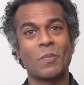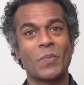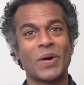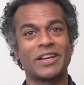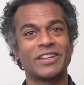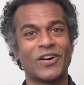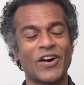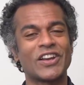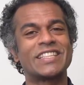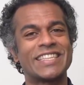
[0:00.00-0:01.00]
But
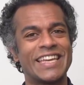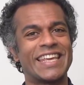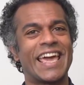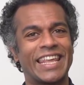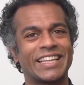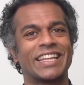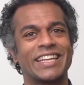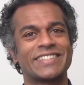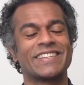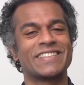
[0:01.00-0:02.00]
audit data
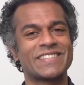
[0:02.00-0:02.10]
analytics is